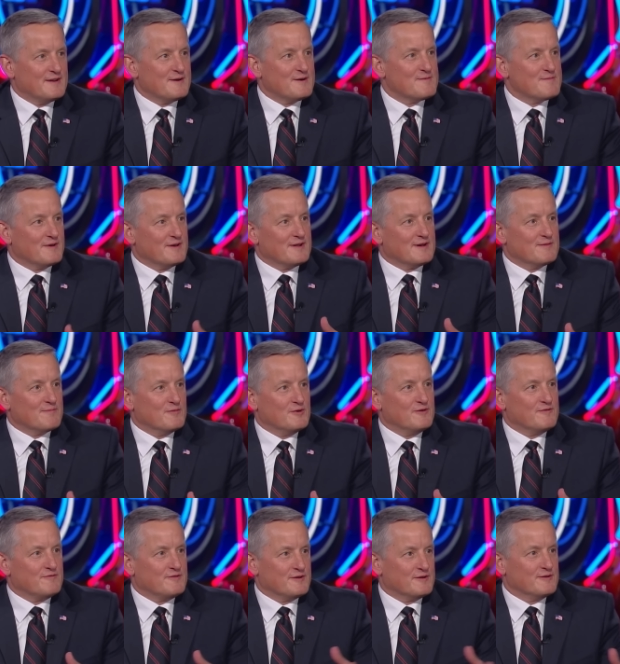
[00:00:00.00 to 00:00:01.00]
home and not
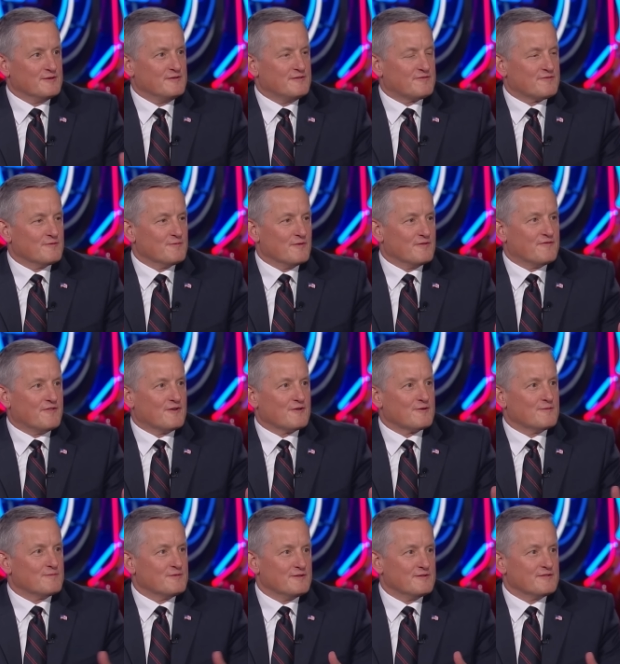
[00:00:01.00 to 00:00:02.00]
moved goods from the
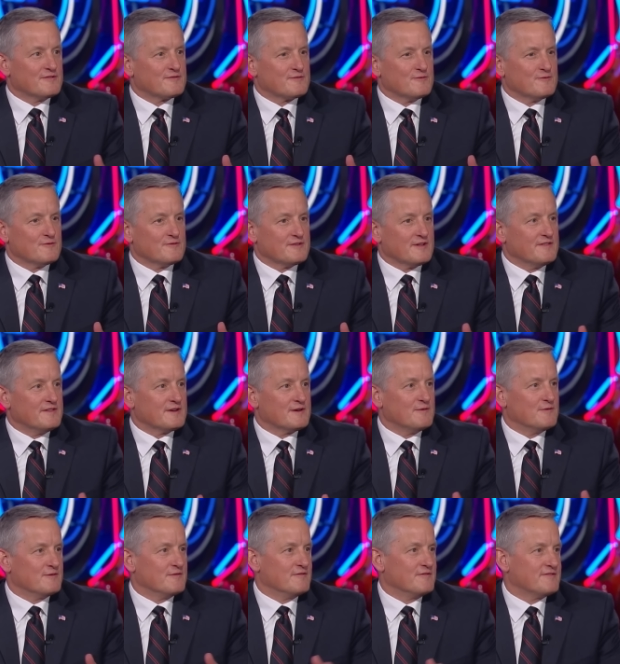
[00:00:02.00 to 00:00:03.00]
farm to the stores, I think
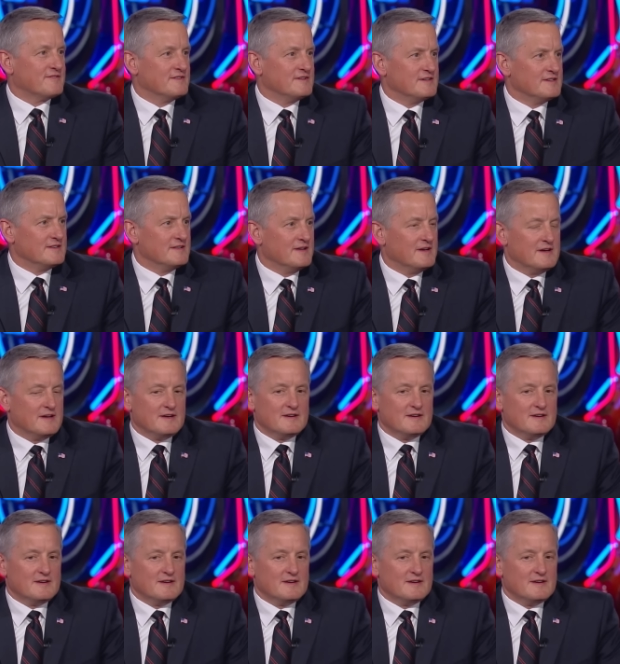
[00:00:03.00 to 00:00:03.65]
we would have seen